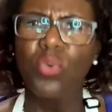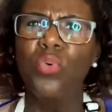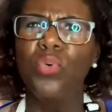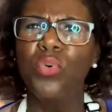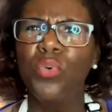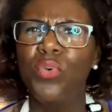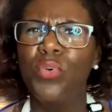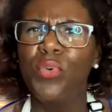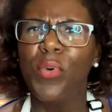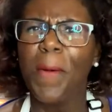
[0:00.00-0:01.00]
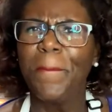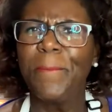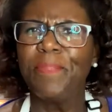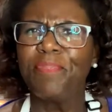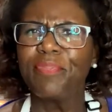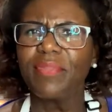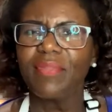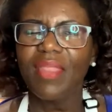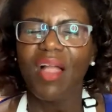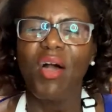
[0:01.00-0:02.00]
Ooh.
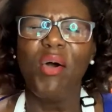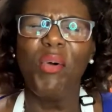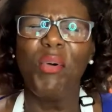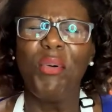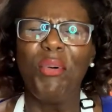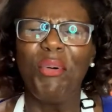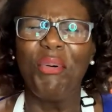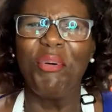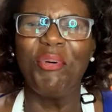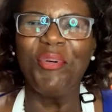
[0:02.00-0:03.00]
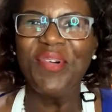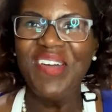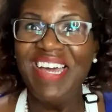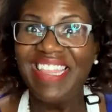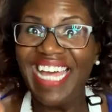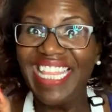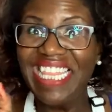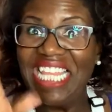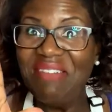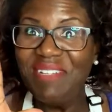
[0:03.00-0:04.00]
Oh, that
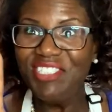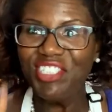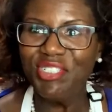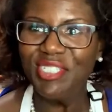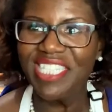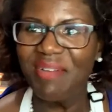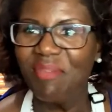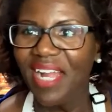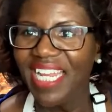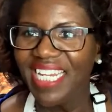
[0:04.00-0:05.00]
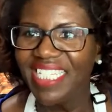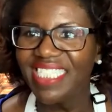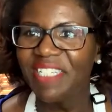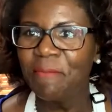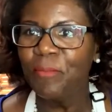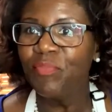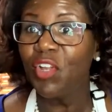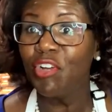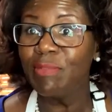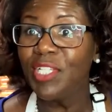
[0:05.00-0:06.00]
lemon juice, that brightness.
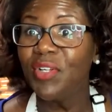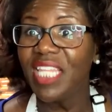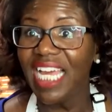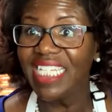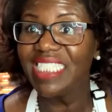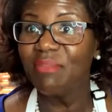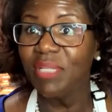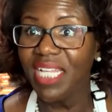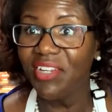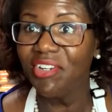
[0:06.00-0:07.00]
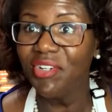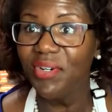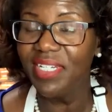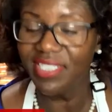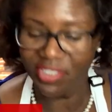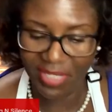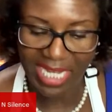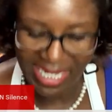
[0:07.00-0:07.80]
Crypto likes the blender noise. You